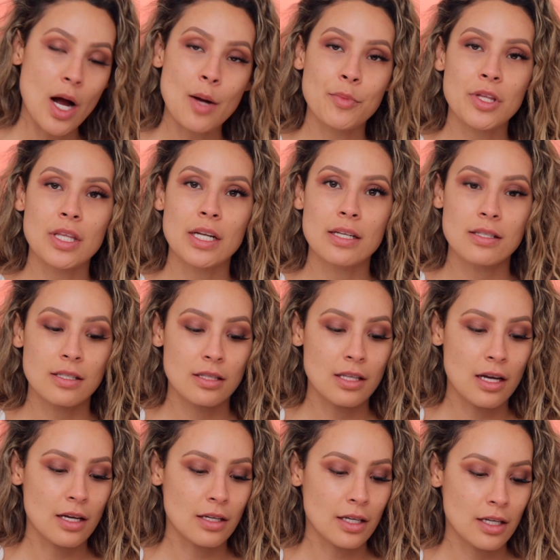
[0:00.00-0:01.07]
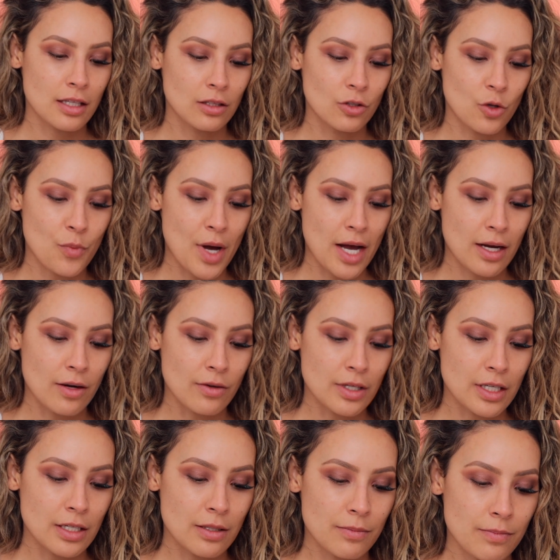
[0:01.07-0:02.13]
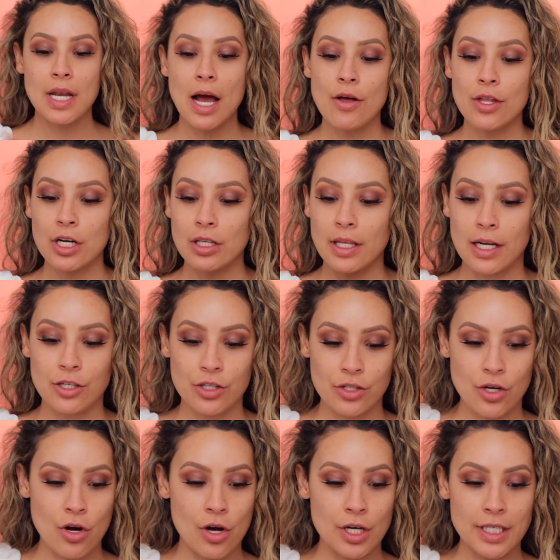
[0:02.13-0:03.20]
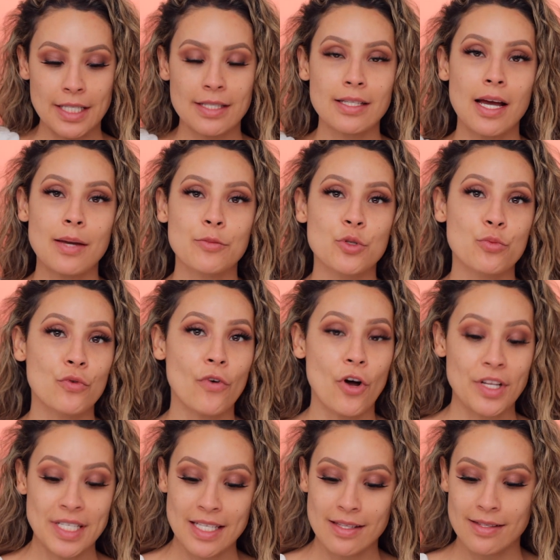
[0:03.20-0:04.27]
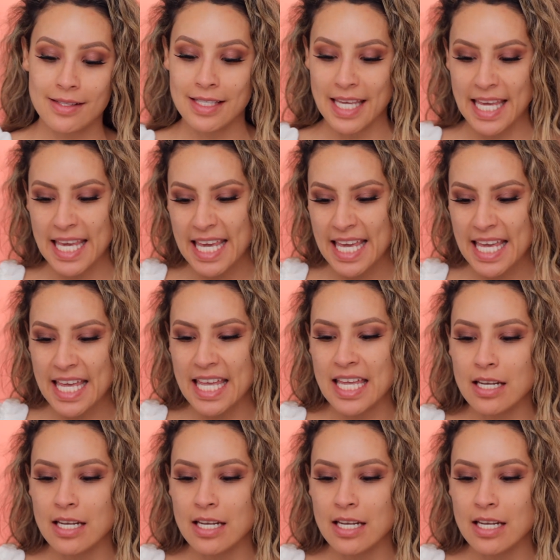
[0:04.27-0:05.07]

happy that I did that and I could look back on it. Now that our lashes are on, it's time to move on to the skin.